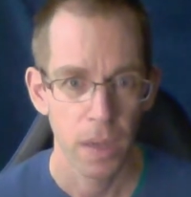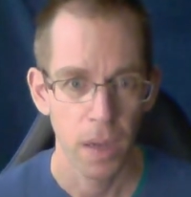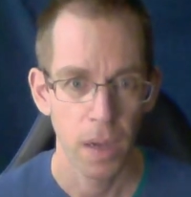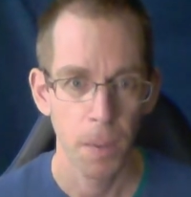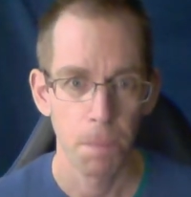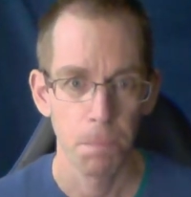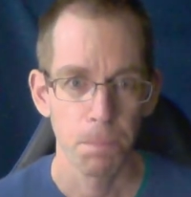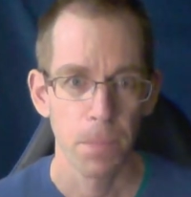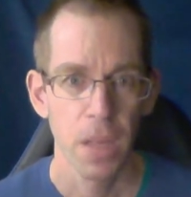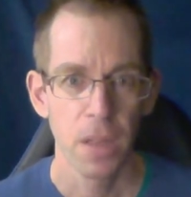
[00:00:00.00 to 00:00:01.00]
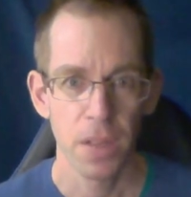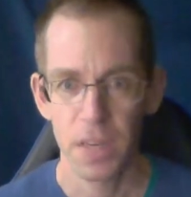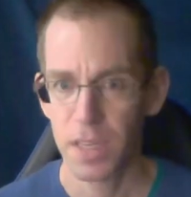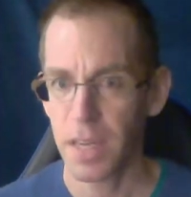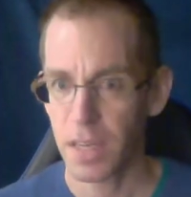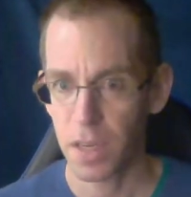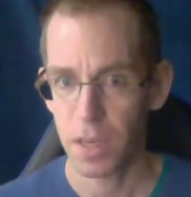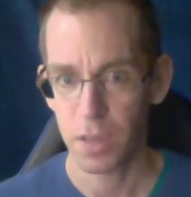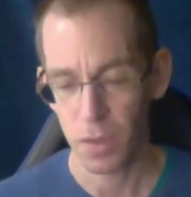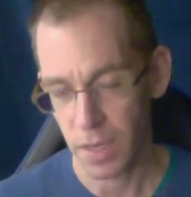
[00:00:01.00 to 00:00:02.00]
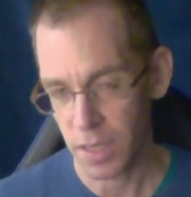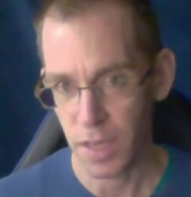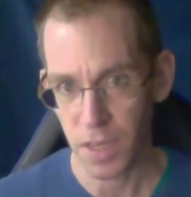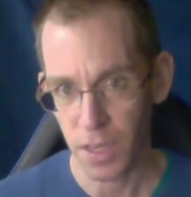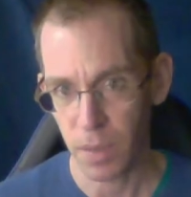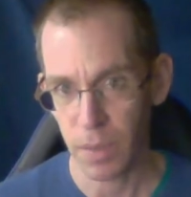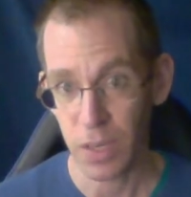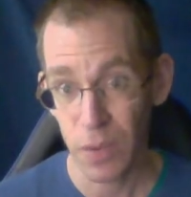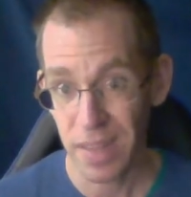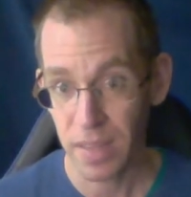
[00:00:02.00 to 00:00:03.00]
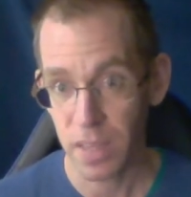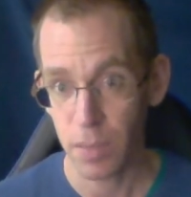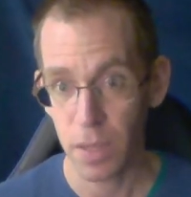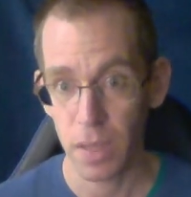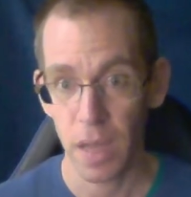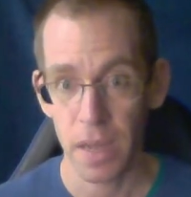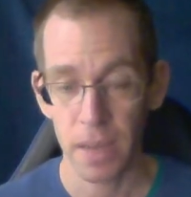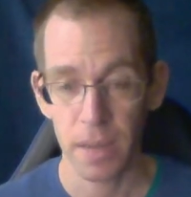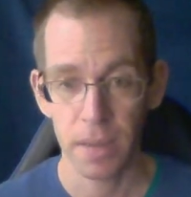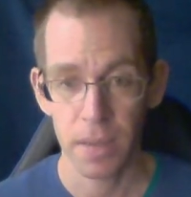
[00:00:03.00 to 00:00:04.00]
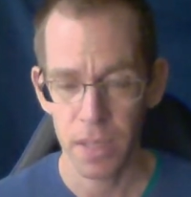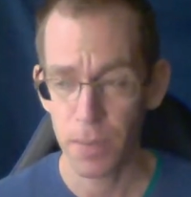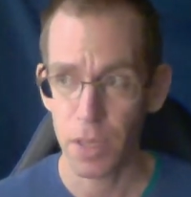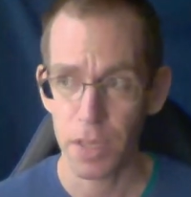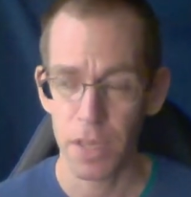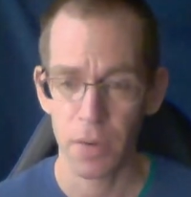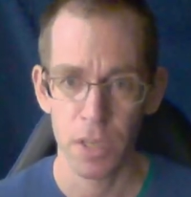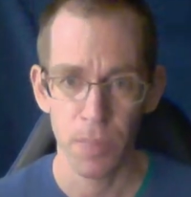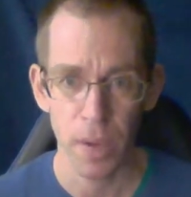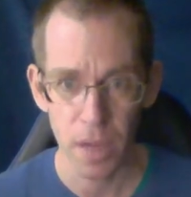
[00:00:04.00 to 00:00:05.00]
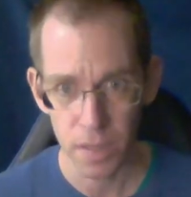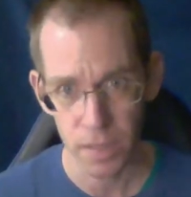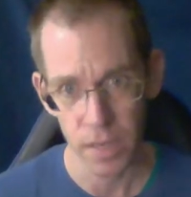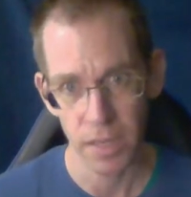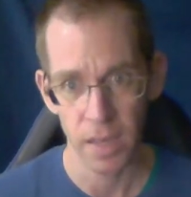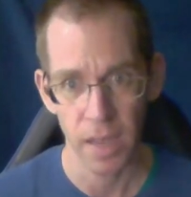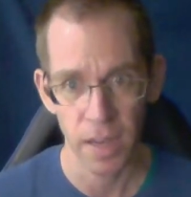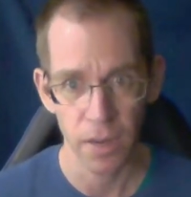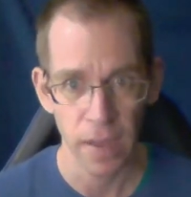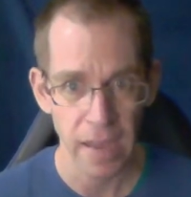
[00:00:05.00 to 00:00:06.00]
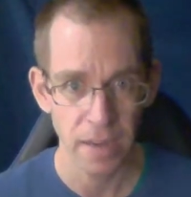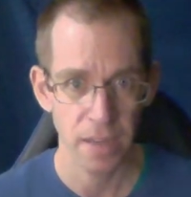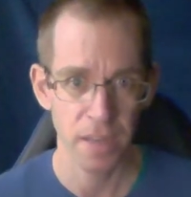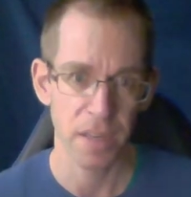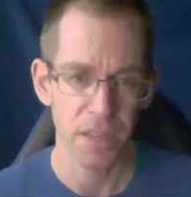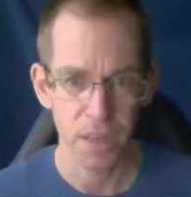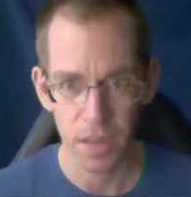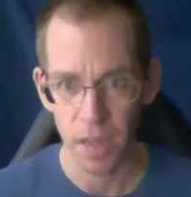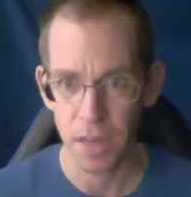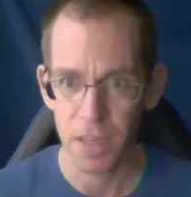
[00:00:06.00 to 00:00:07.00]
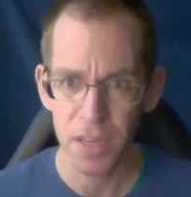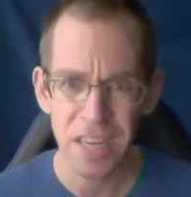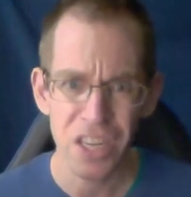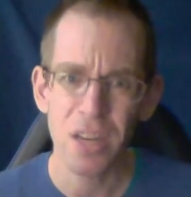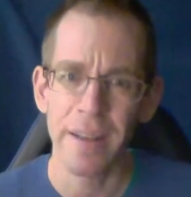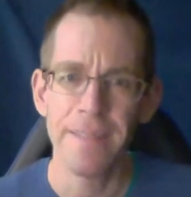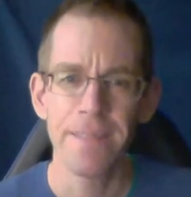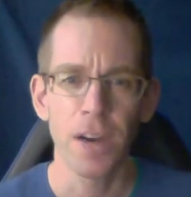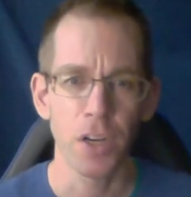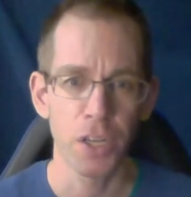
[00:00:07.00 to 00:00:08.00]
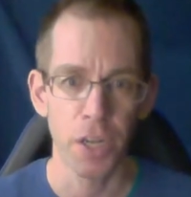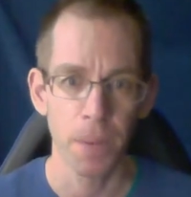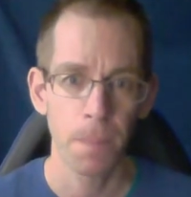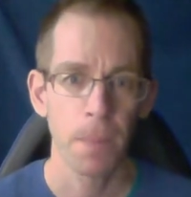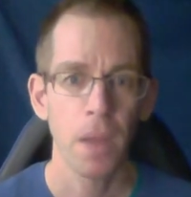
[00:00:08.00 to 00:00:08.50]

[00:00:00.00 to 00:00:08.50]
Um, the distinction, so the distinction between stimuli, stimulus and response as a kind of act is a, dis, a distinction in function